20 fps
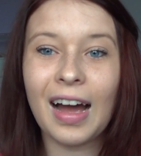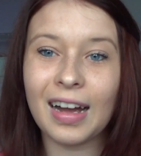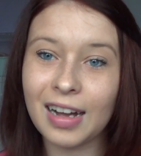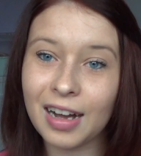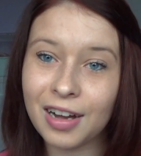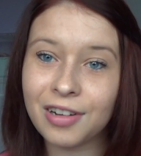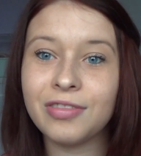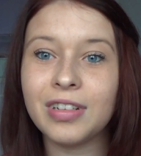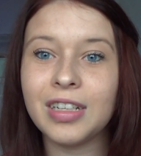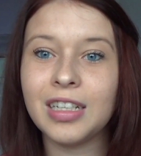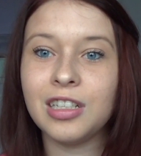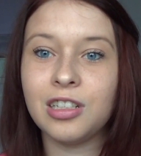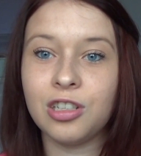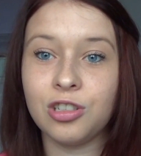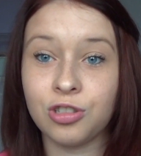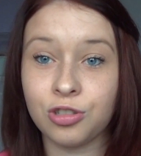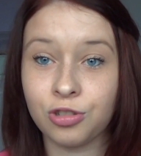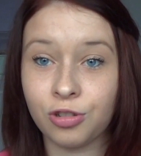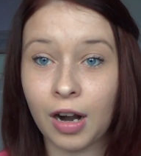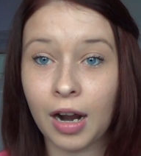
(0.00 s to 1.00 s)
I can't really
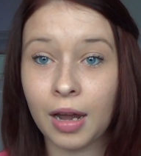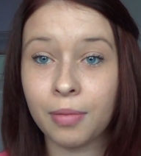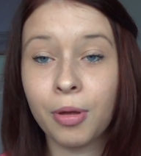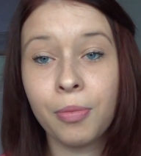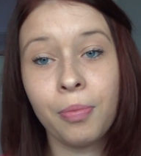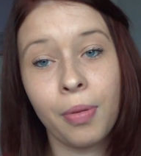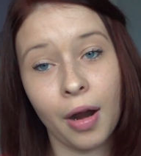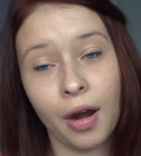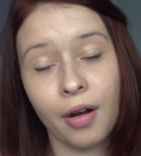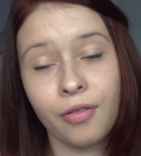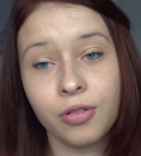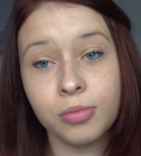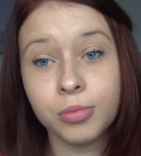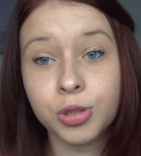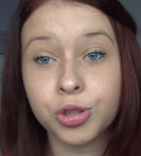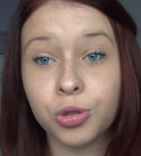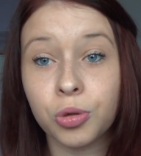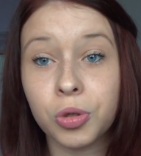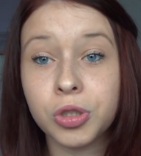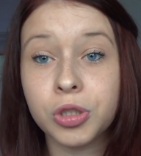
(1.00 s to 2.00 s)
describe it apart from
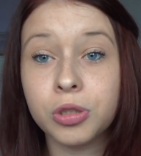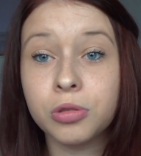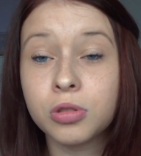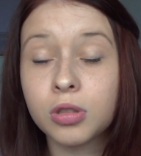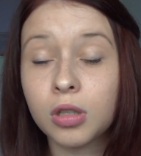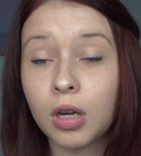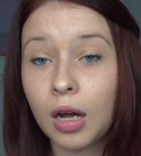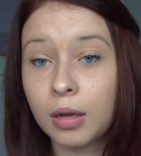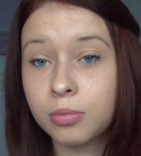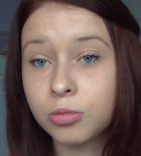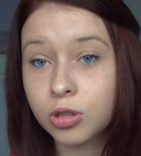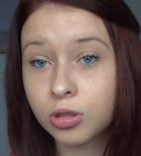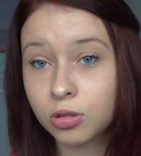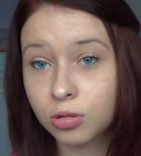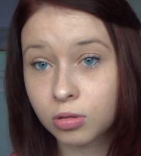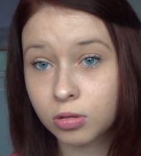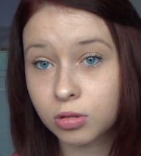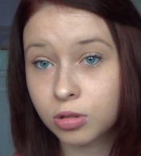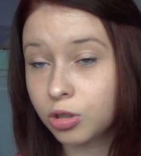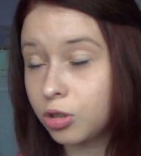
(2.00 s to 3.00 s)
showing you, so I'm just
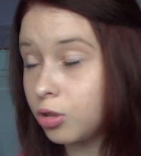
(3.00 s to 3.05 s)
going